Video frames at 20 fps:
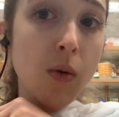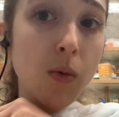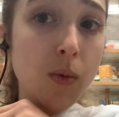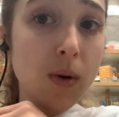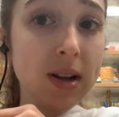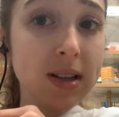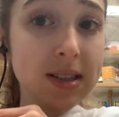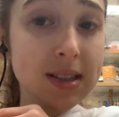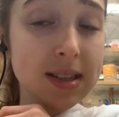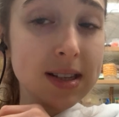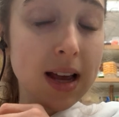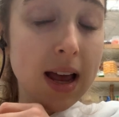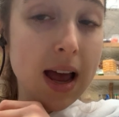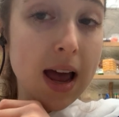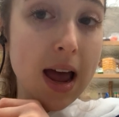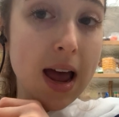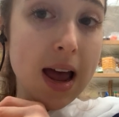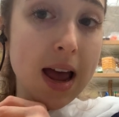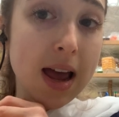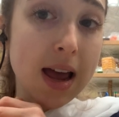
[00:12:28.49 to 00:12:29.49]
Once
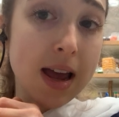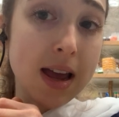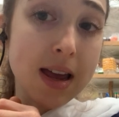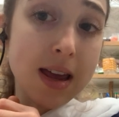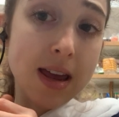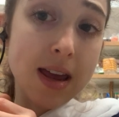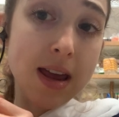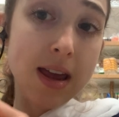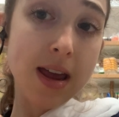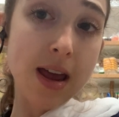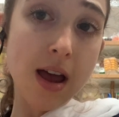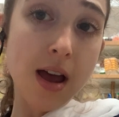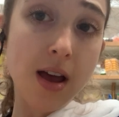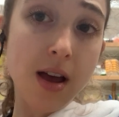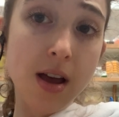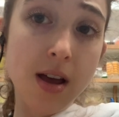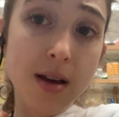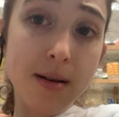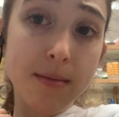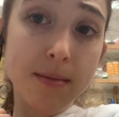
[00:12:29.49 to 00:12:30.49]
I,
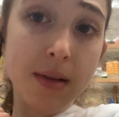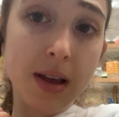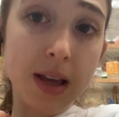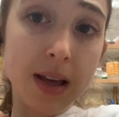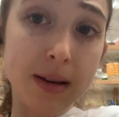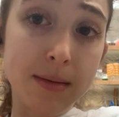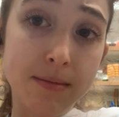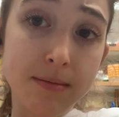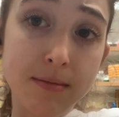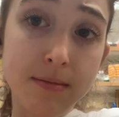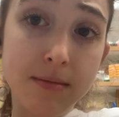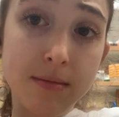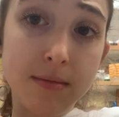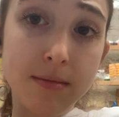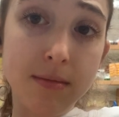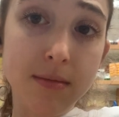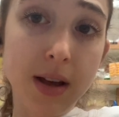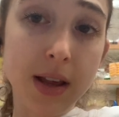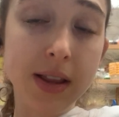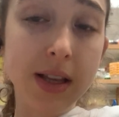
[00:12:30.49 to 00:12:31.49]
um, like,
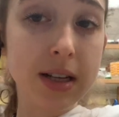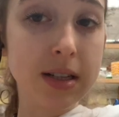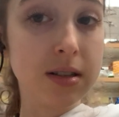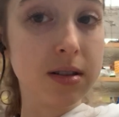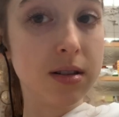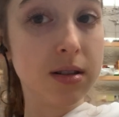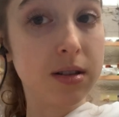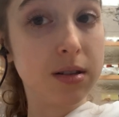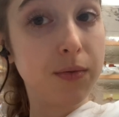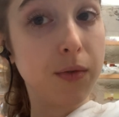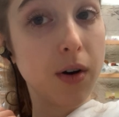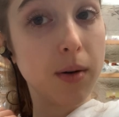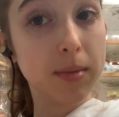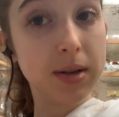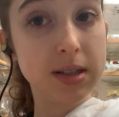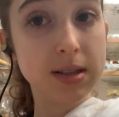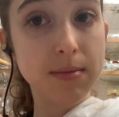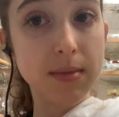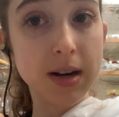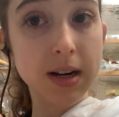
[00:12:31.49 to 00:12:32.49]
my thesis is
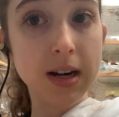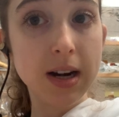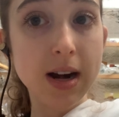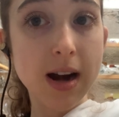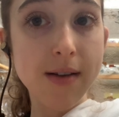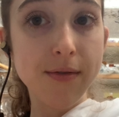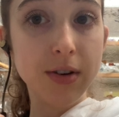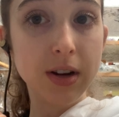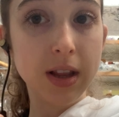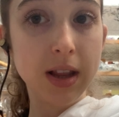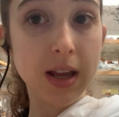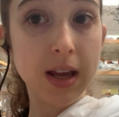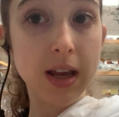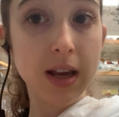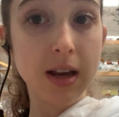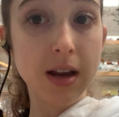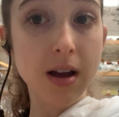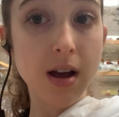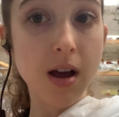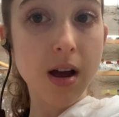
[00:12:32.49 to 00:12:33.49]
formally submitted and
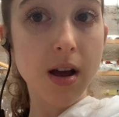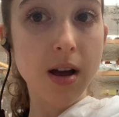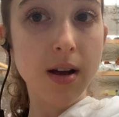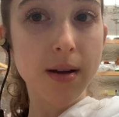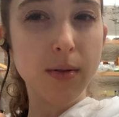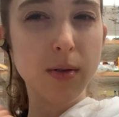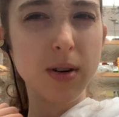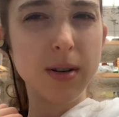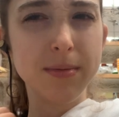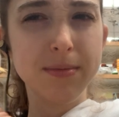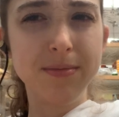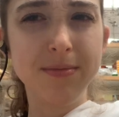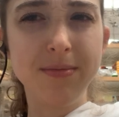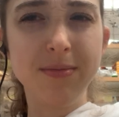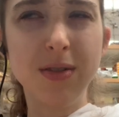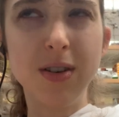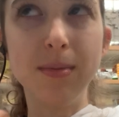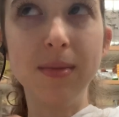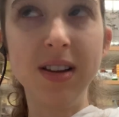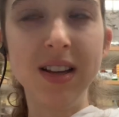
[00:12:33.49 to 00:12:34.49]
everything, uh, or
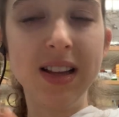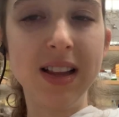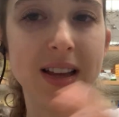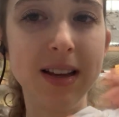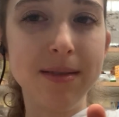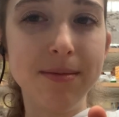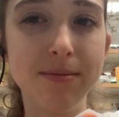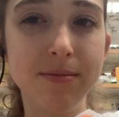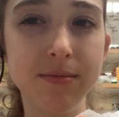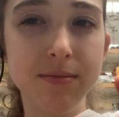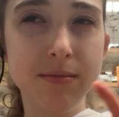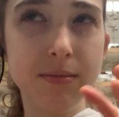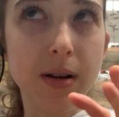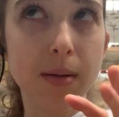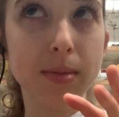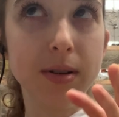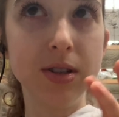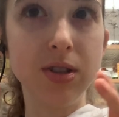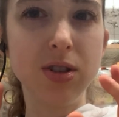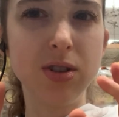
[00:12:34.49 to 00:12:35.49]
formally, like,
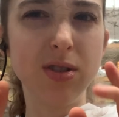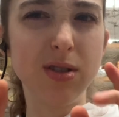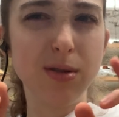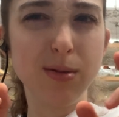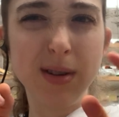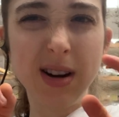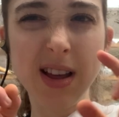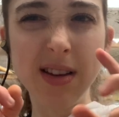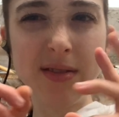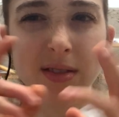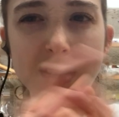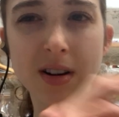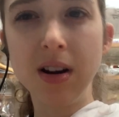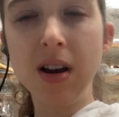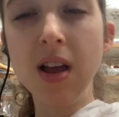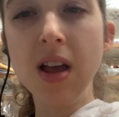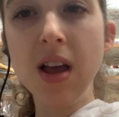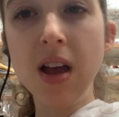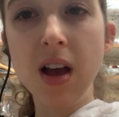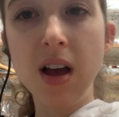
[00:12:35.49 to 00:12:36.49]
published or whatever,
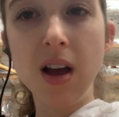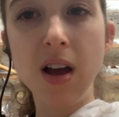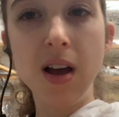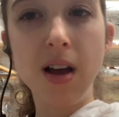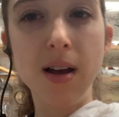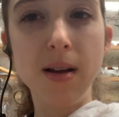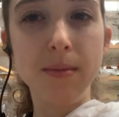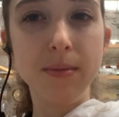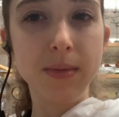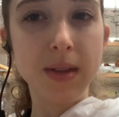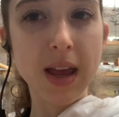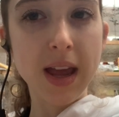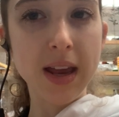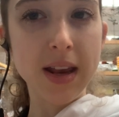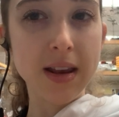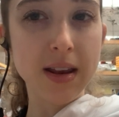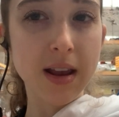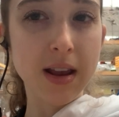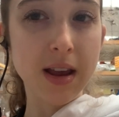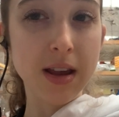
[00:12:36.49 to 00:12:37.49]
um,
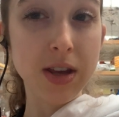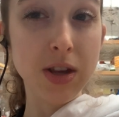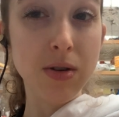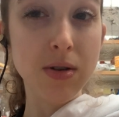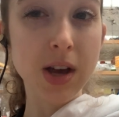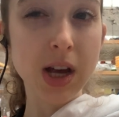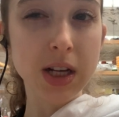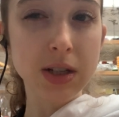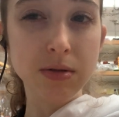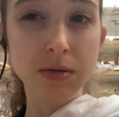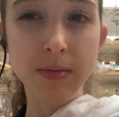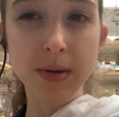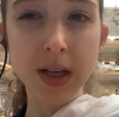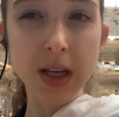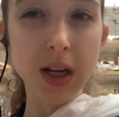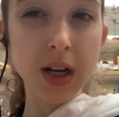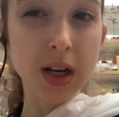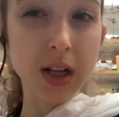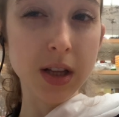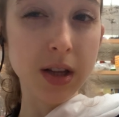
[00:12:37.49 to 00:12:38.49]
then you guys will be
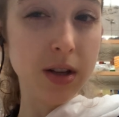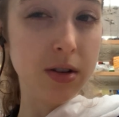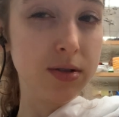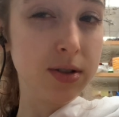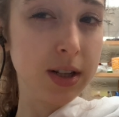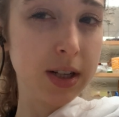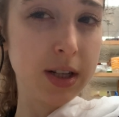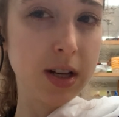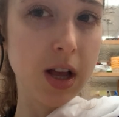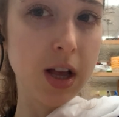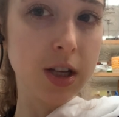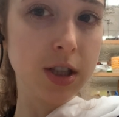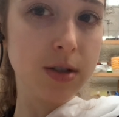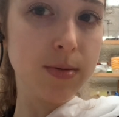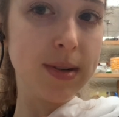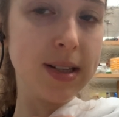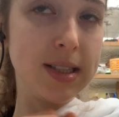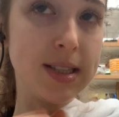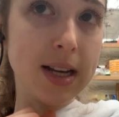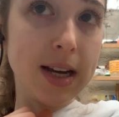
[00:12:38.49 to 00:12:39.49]
getting those
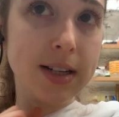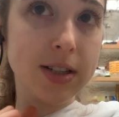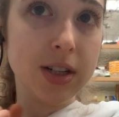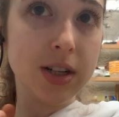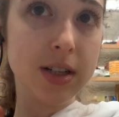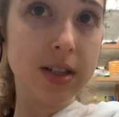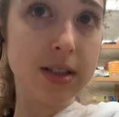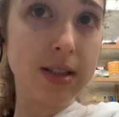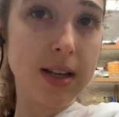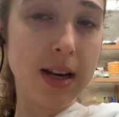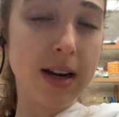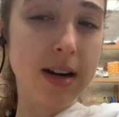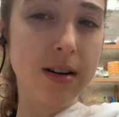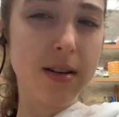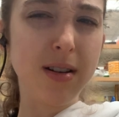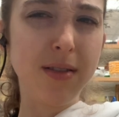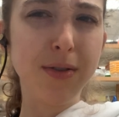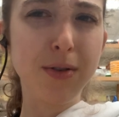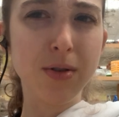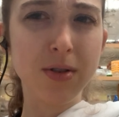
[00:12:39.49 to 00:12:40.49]
acknowledgement sections.
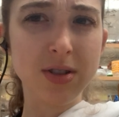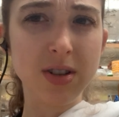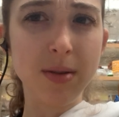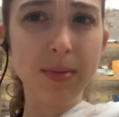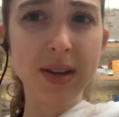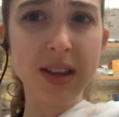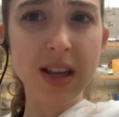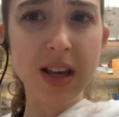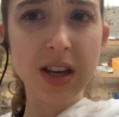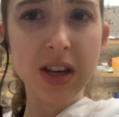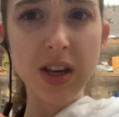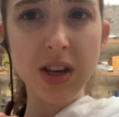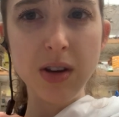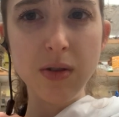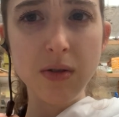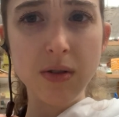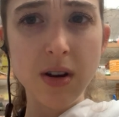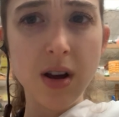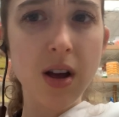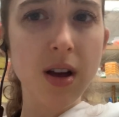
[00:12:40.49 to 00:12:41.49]
And of course, I'll be thanking
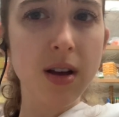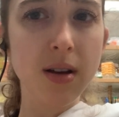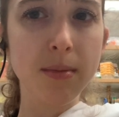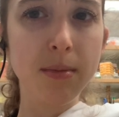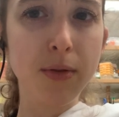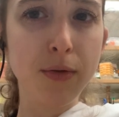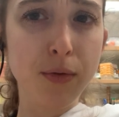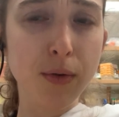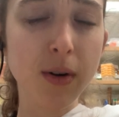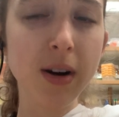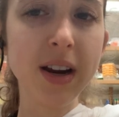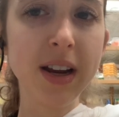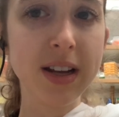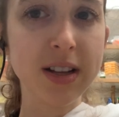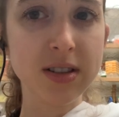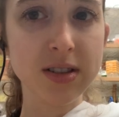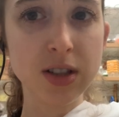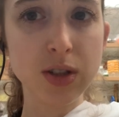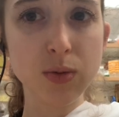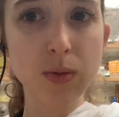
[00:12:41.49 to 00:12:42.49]
you um,
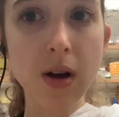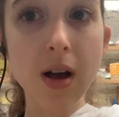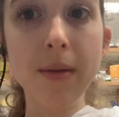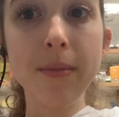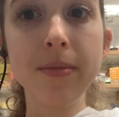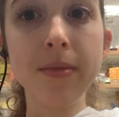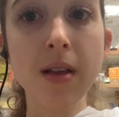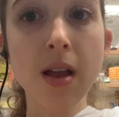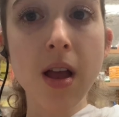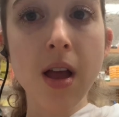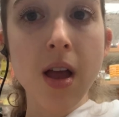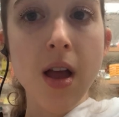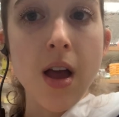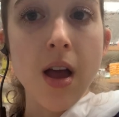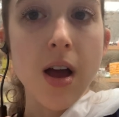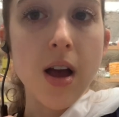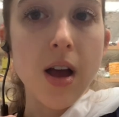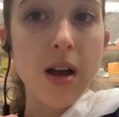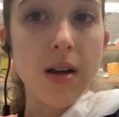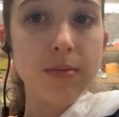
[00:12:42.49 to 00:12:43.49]
beforehand as well.
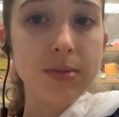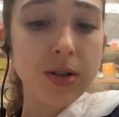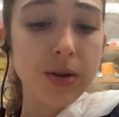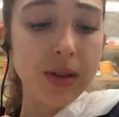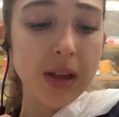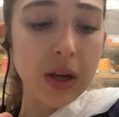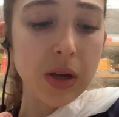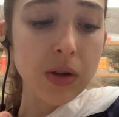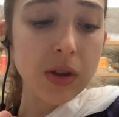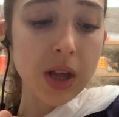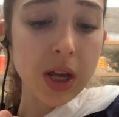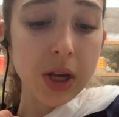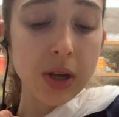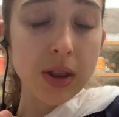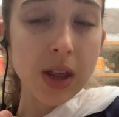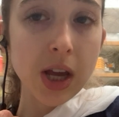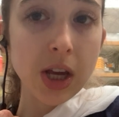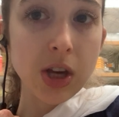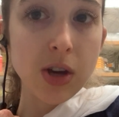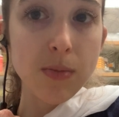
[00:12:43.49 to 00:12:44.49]
Um, so thank you, thank
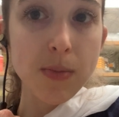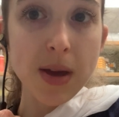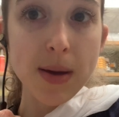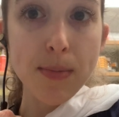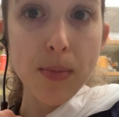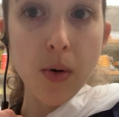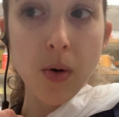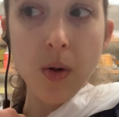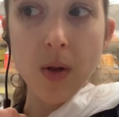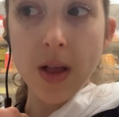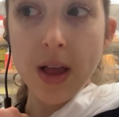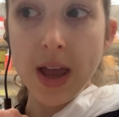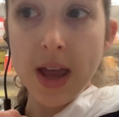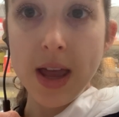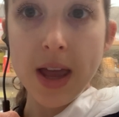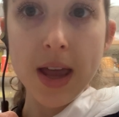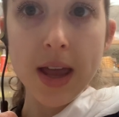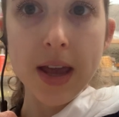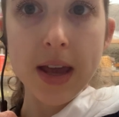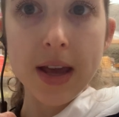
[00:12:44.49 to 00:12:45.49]
you, thank you, people.
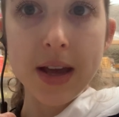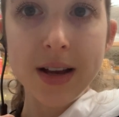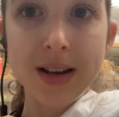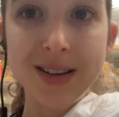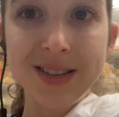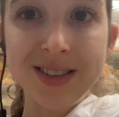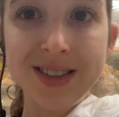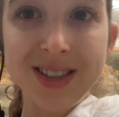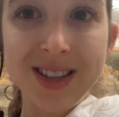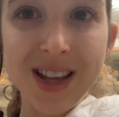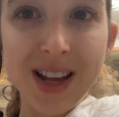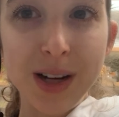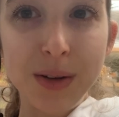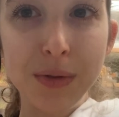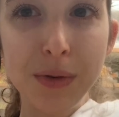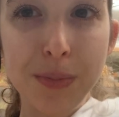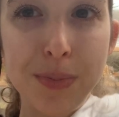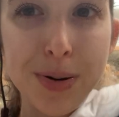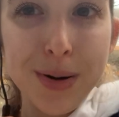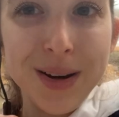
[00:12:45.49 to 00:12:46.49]
And thanks
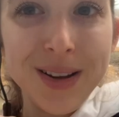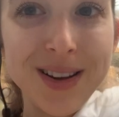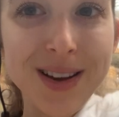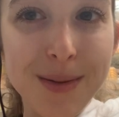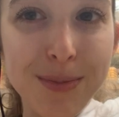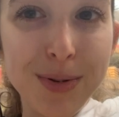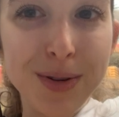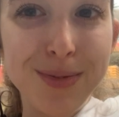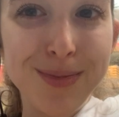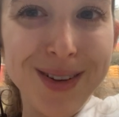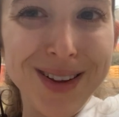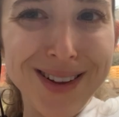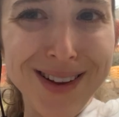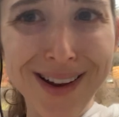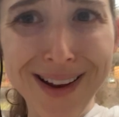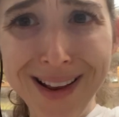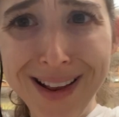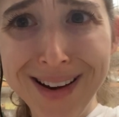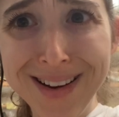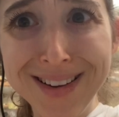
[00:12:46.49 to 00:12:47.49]
for putting up with me
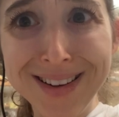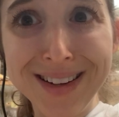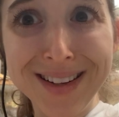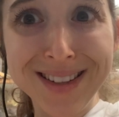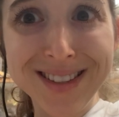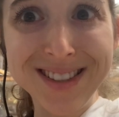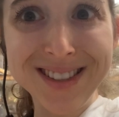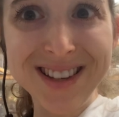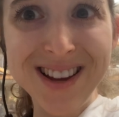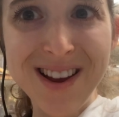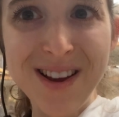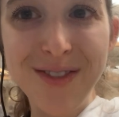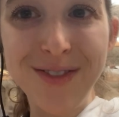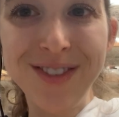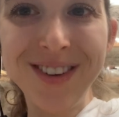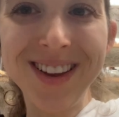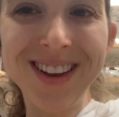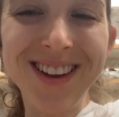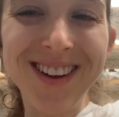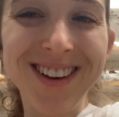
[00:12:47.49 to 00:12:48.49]
not editing
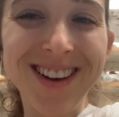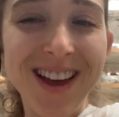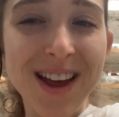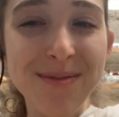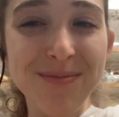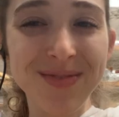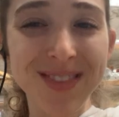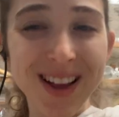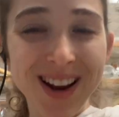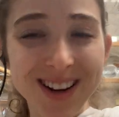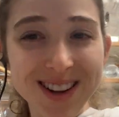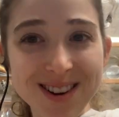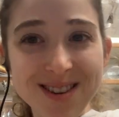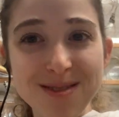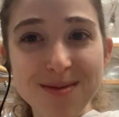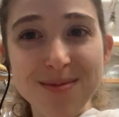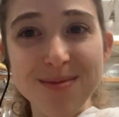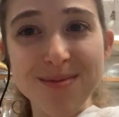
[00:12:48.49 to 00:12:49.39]
stuff. Okay, gotta go.